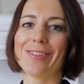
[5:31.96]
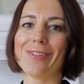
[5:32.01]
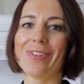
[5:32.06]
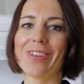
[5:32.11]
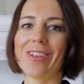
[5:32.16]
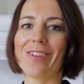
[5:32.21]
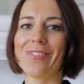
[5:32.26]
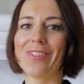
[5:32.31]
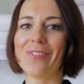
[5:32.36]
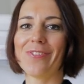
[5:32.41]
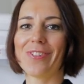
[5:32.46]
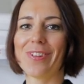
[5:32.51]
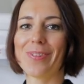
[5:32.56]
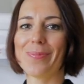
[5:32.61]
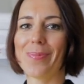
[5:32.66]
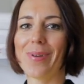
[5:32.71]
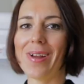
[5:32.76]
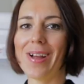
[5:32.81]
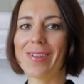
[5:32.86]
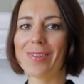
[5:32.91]
so we have
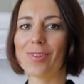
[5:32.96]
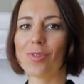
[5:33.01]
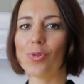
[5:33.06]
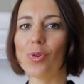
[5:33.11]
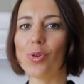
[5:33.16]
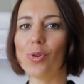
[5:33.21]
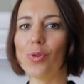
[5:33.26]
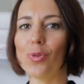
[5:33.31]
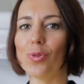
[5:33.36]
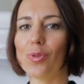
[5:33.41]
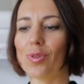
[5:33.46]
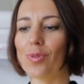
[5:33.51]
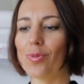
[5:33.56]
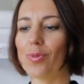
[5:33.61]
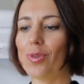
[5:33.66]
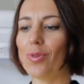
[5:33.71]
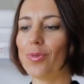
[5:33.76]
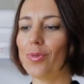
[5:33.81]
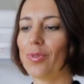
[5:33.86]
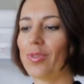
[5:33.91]
different brands we use.
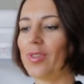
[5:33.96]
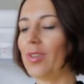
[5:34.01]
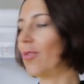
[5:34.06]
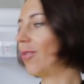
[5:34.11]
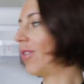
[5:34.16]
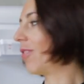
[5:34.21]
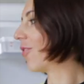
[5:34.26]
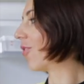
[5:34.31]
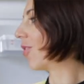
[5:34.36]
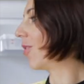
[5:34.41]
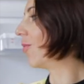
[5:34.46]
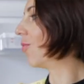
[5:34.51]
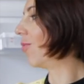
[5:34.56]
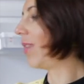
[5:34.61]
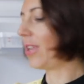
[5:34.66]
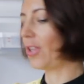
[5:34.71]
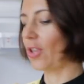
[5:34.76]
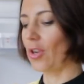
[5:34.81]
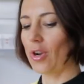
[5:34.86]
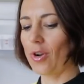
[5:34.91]
We use this one from
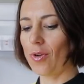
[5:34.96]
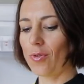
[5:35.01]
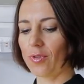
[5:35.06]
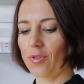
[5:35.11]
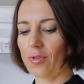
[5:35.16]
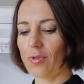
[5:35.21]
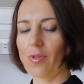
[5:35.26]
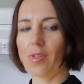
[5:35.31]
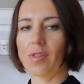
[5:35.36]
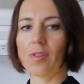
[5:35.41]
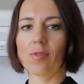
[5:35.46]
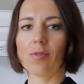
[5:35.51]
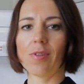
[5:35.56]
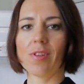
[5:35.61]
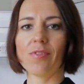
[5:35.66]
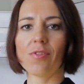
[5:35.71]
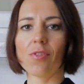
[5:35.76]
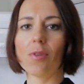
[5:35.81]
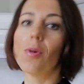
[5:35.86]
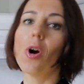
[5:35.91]
Waitrose or this
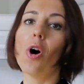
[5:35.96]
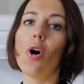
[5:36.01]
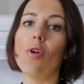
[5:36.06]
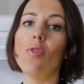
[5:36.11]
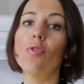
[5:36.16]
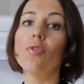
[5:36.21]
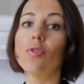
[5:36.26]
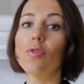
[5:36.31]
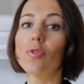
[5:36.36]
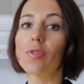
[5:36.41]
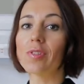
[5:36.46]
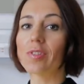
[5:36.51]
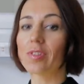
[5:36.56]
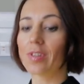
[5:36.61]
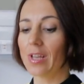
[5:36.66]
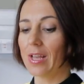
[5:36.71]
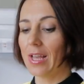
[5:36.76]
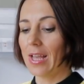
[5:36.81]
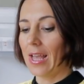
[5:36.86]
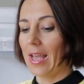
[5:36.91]
one from Whole
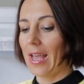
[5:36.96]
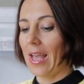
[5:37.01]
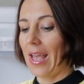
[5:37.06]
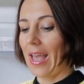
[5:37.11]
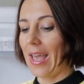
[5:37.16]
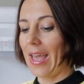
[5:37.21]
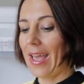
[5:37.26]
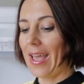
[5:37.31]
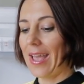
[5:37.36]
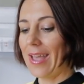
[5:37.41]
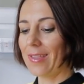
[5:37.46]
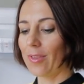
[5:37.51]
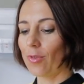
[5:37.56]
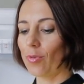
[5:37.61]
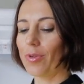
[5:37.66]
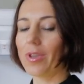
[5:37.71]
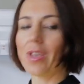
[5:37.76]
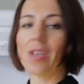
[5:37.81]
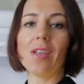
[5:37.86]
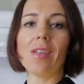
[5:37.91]
Foods. And
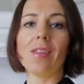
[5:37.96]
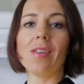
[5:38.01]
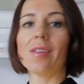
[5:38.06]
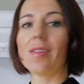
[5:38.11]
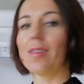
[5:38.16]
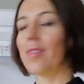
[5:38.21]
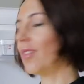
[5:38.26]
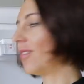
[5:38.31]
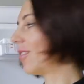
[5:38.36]
we eat it, as